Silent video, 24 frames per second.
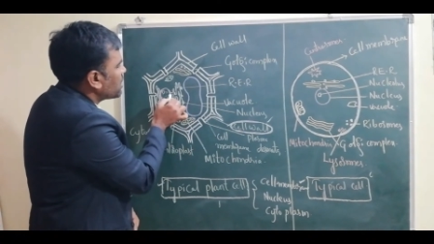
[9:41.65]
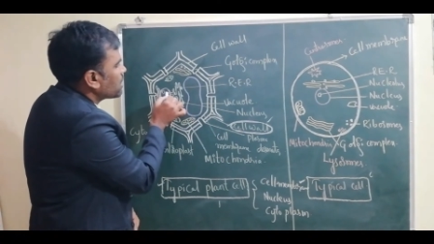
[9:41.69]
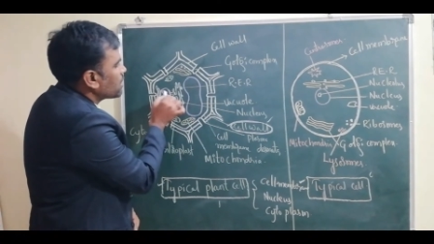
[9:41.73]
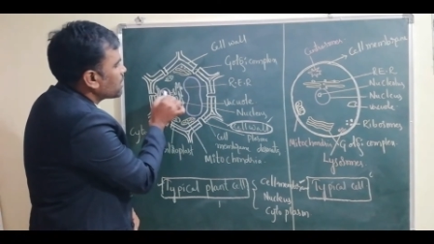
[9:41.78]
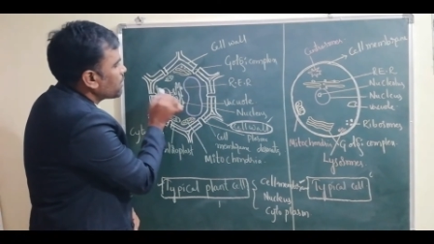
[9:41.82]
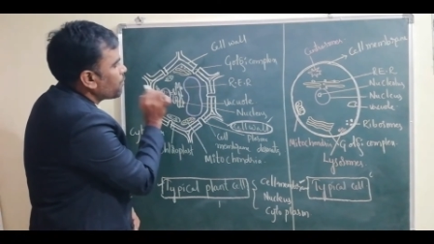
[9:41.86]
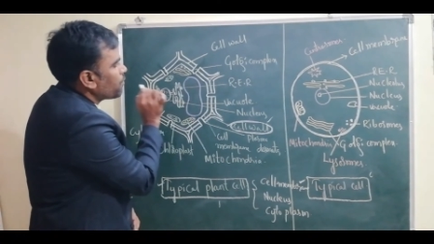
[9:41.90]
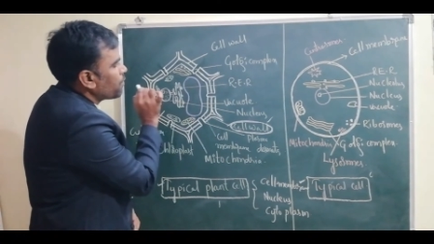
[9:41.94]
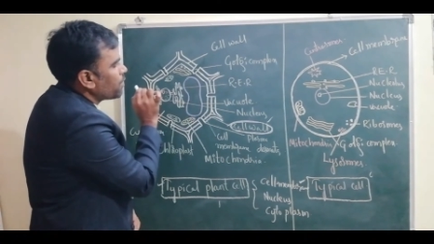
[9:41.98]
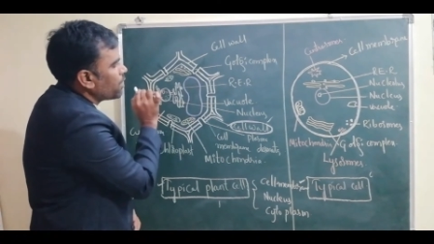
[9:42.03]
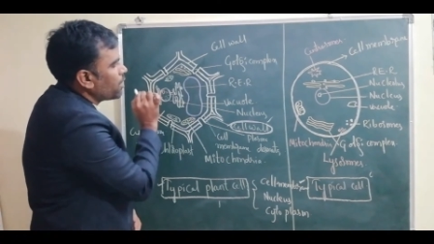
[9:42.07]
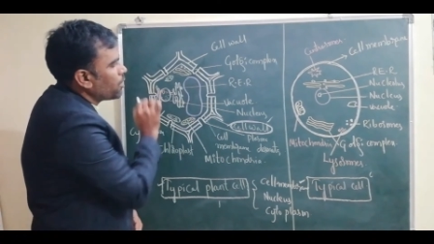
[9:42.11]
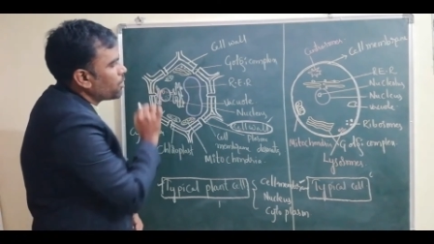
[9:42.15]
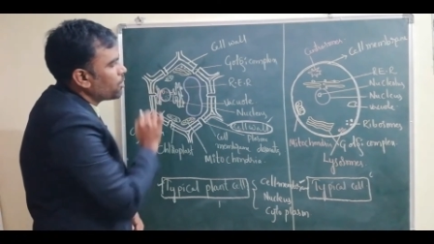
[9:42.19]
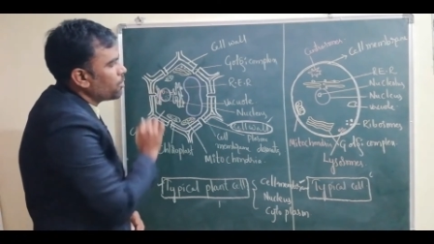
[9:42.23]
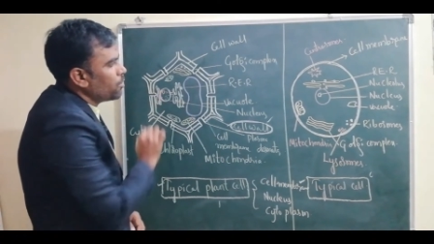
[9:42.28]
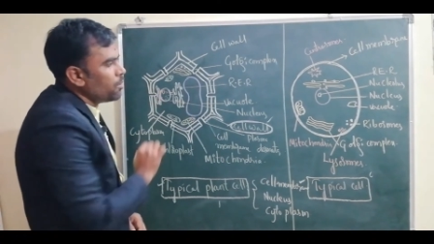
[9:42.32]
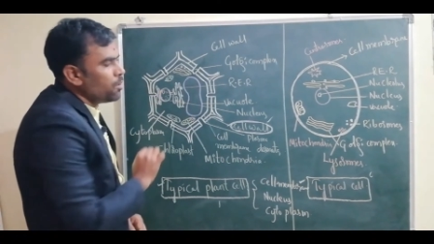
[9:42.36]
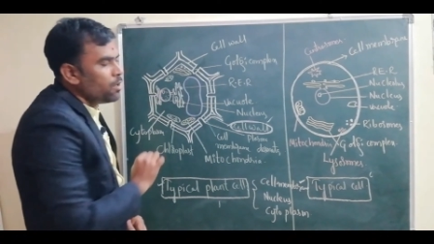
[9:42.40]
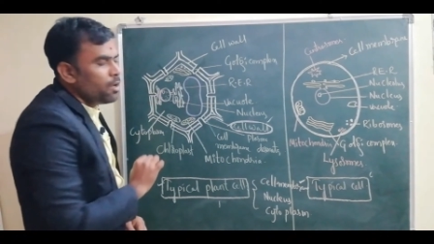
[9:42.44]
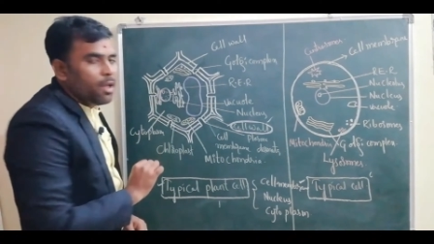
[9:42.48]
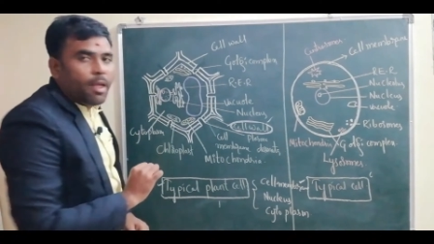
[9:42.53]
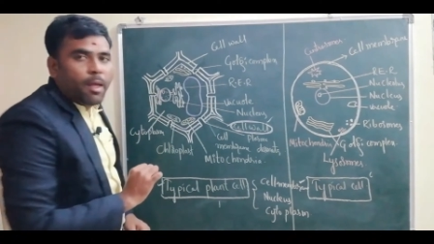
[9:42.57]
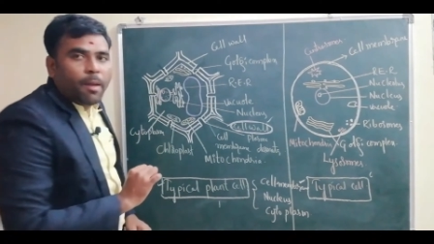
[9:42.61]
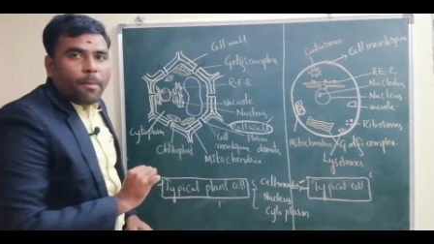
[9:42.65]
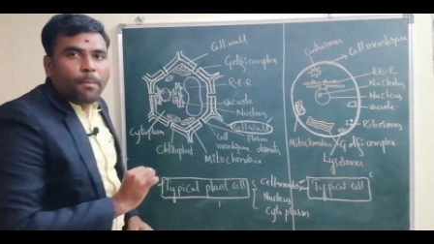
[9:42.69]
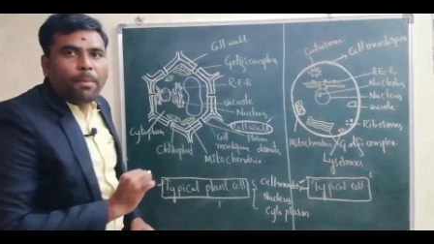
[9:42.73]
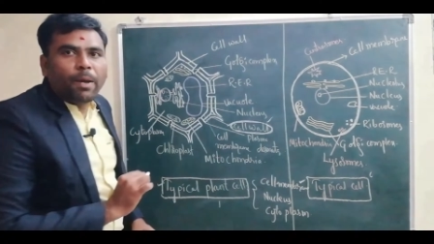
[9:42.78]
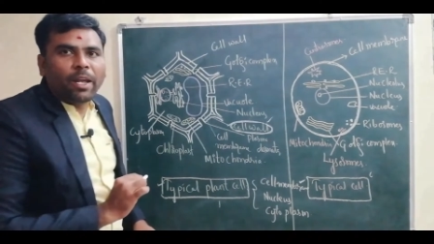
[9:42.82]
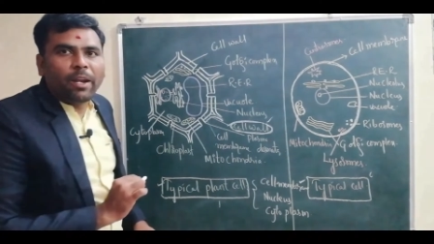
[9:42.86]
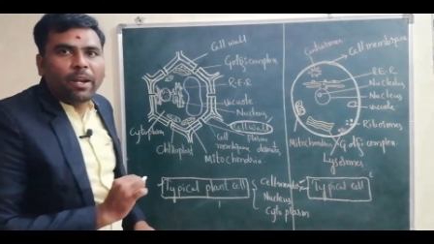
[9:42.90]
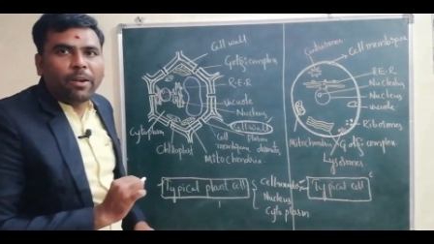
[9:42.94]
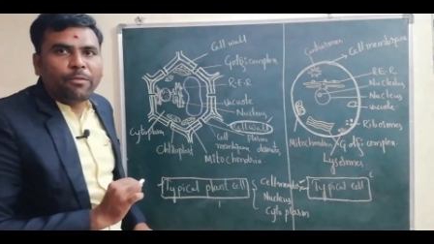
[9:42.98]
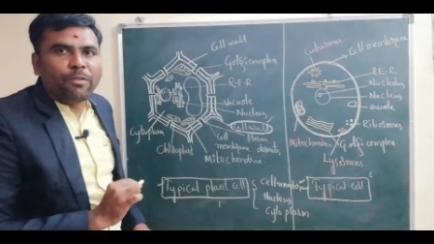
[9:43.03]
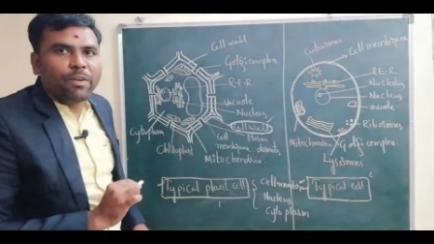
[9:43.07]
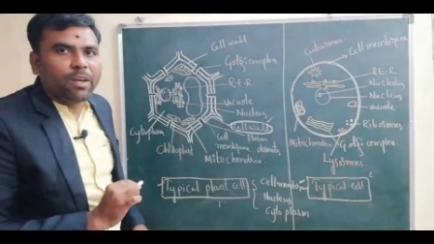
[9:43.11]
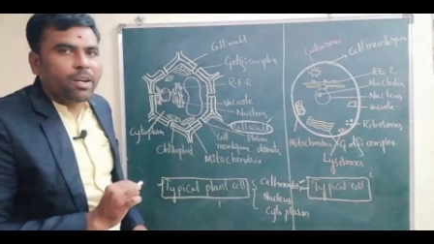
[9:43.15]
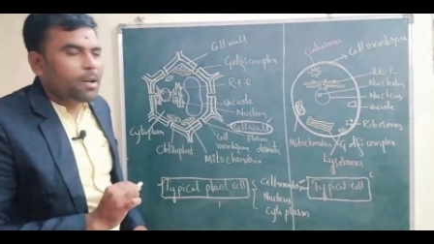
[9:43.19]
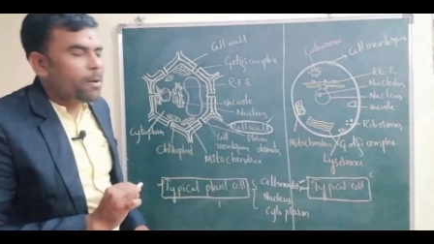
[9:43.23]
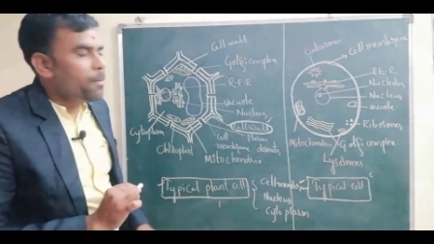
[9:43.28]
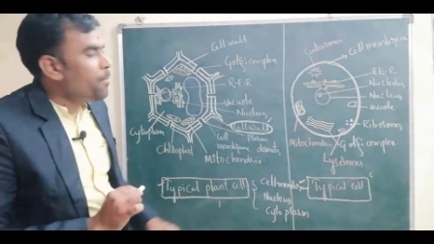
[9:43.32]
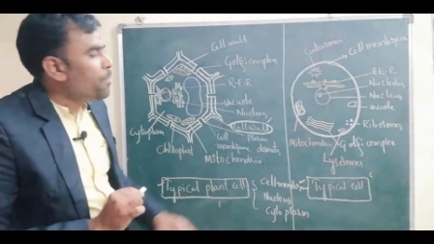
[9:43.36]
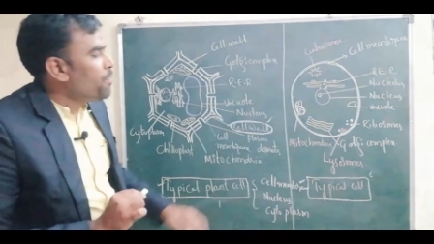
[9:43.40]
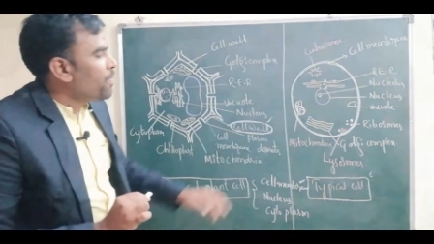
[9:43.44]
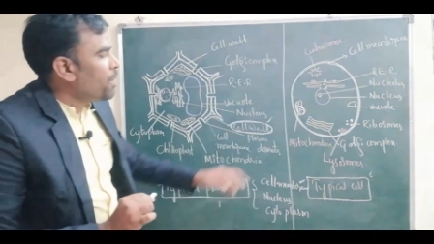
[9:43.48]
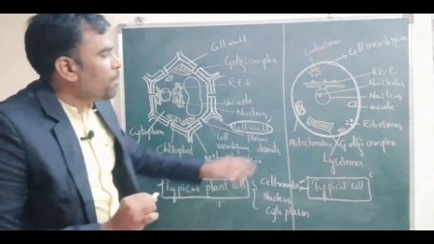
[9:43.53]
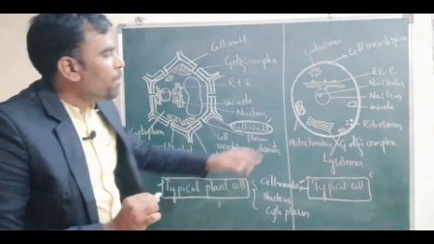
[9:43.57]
is shifted to peripheral.